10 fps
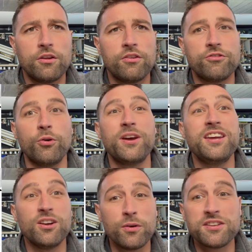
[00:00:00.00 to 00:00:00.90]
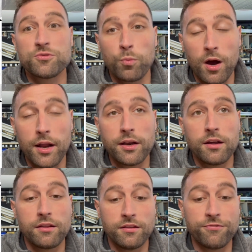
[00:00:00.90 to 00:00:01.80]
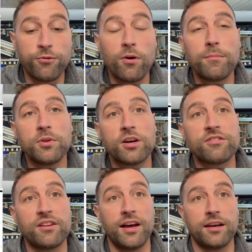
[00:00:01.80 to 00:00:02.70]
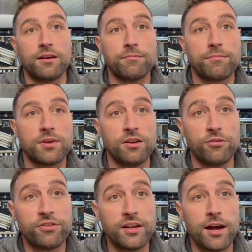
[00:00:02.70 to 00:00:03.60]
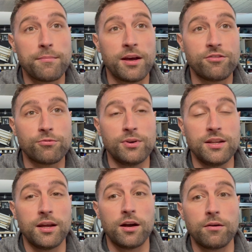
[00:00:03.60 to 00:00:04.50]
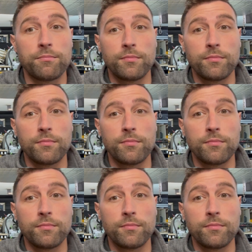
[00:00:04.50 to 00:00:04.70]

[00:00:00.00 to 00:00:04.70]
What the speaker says: So here is what the form looks like. Can you see it on my screen there?